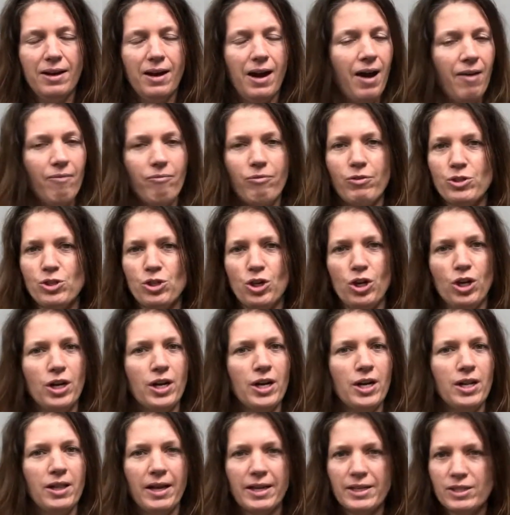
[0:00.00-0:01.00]
I'm for sure
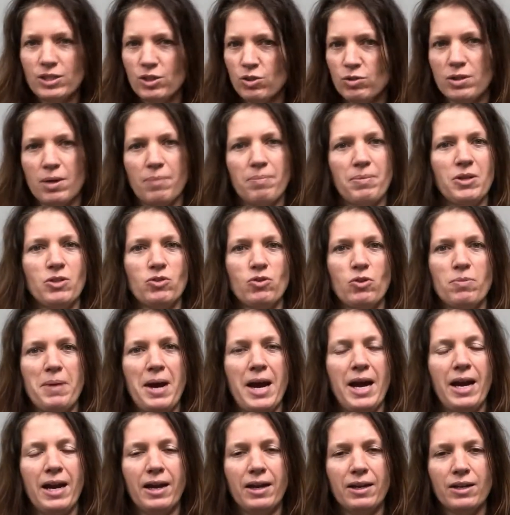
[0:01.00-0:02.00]
gonna like do something
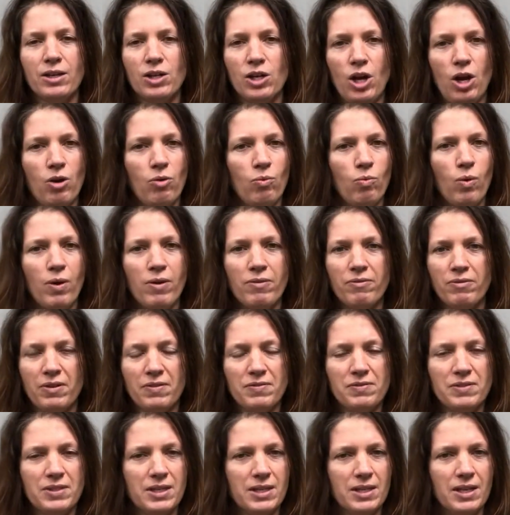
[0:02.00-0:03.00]
dramatic.
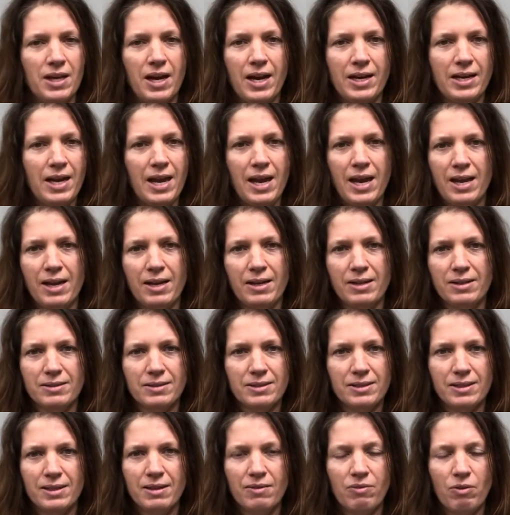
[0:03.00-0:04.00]
150, I
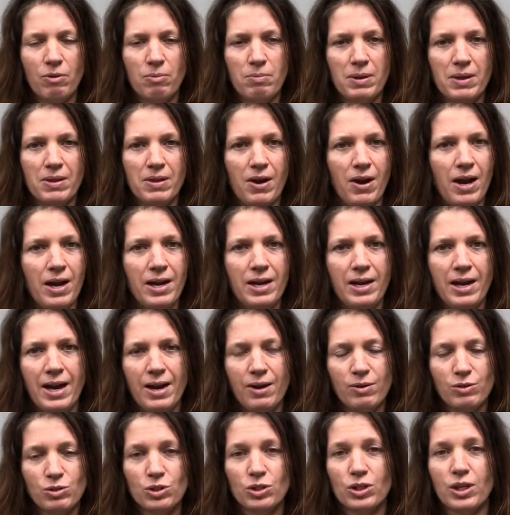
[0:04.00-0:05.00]
can't even be there. And
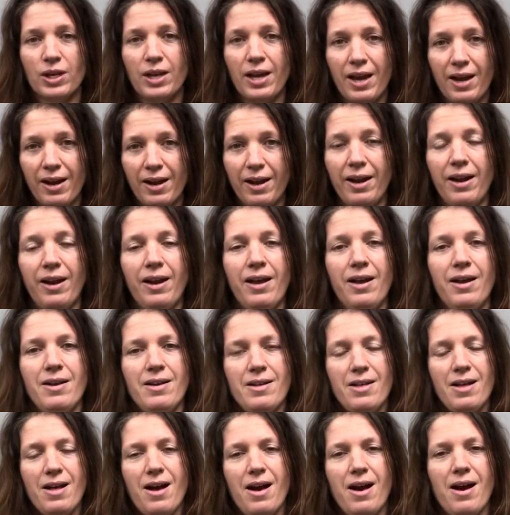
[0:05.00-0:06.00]
now to look at it,
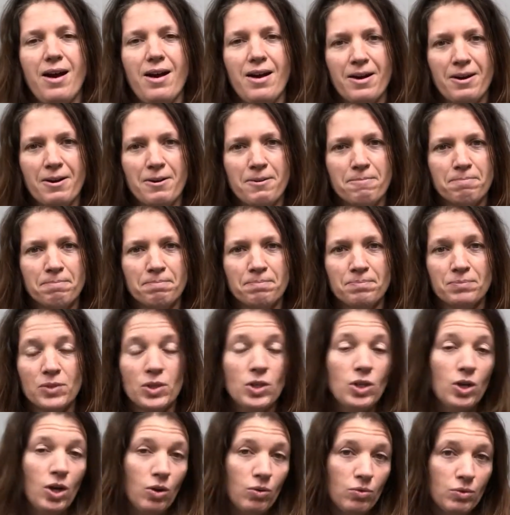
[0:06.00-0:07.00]

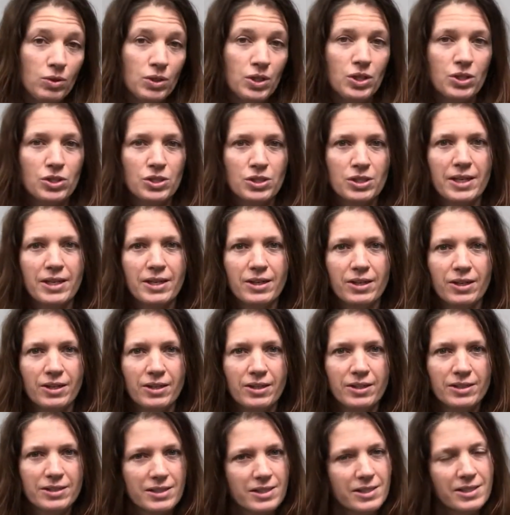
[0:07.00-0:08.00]
years later,
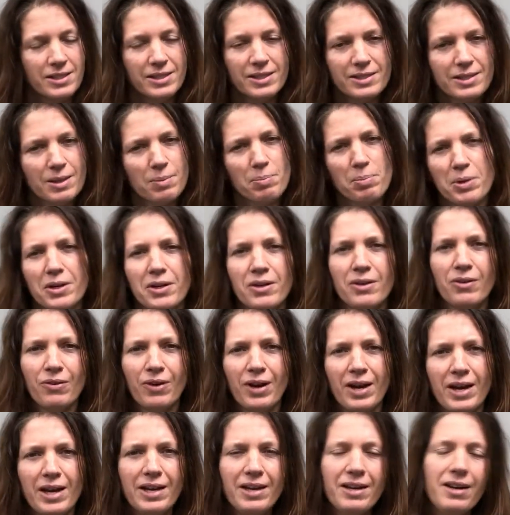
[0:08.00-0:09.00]
it sneaks up on you,
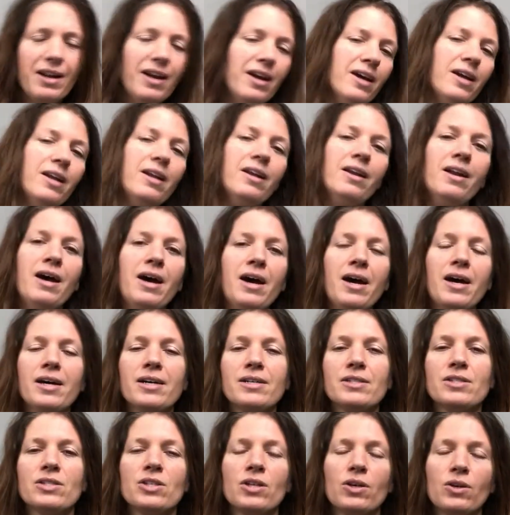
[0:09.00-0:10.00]
right? And
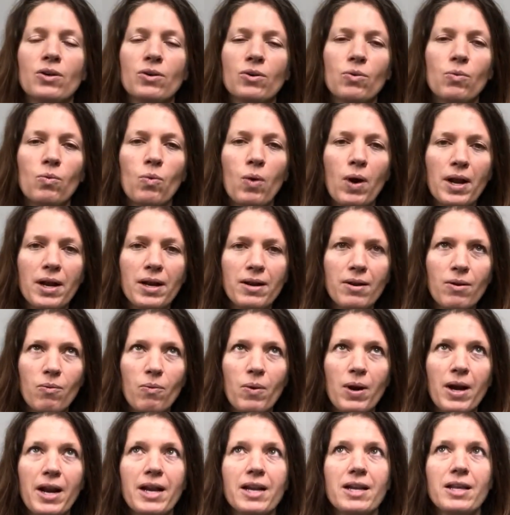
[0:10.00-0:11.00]
so
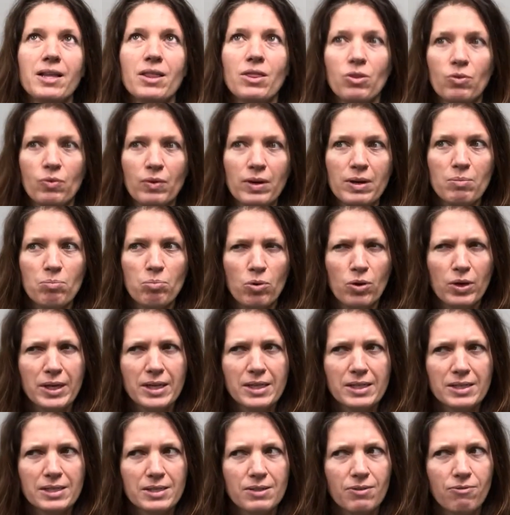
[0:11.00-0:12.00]

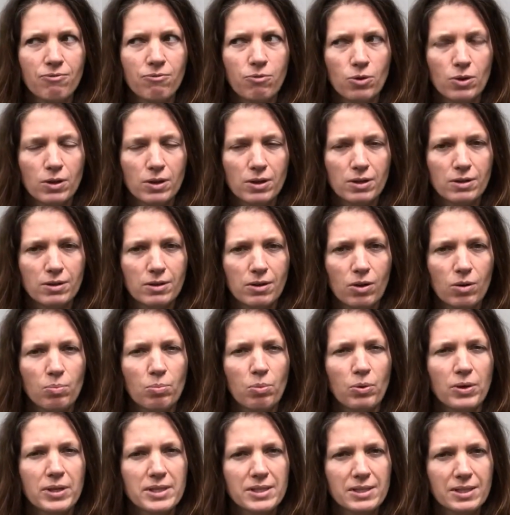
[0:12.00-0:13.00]
183.4 or
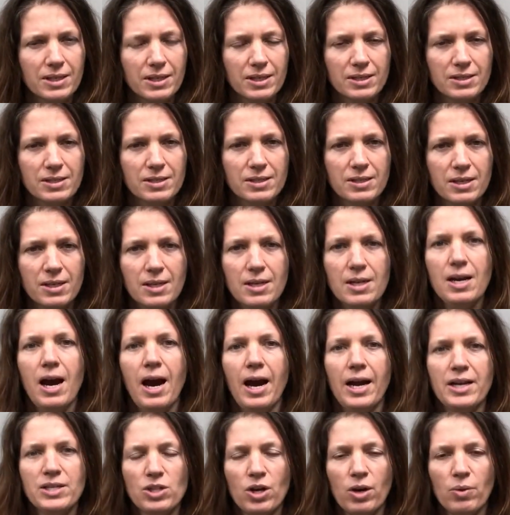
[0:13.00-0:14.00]
0.6.
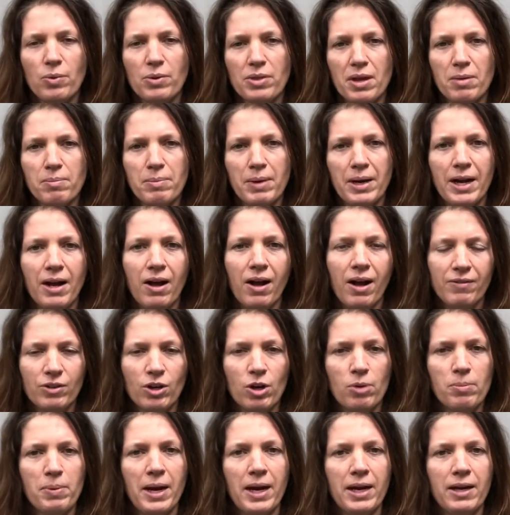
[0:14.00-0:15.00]
I started with on Monday. I'll have to
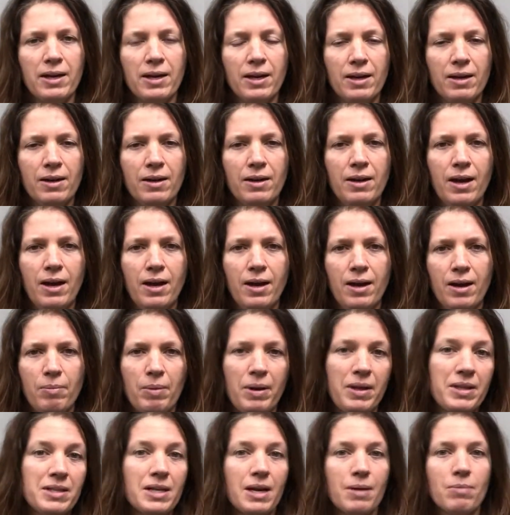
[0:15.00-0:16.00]
go back and
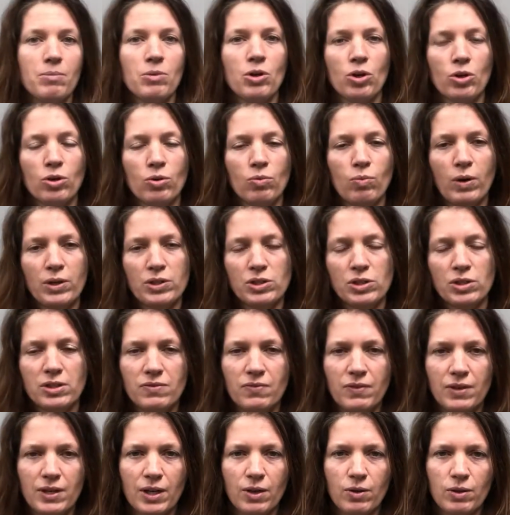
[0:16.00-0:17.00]
by the time you're watching this
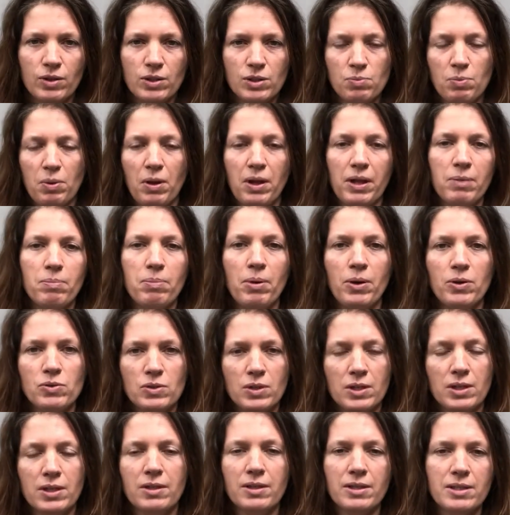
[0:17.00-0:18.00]
video, it's probably
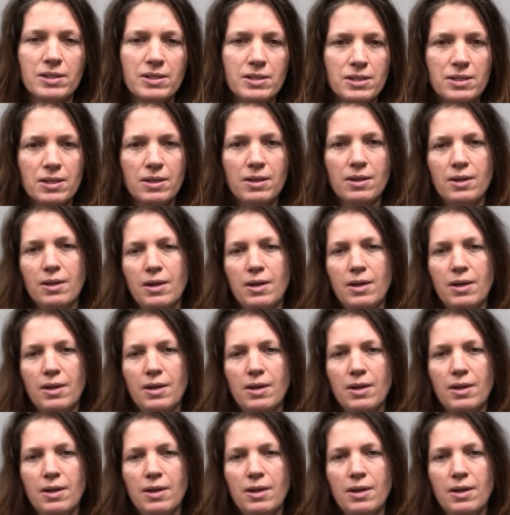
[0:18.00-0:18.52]
posted in this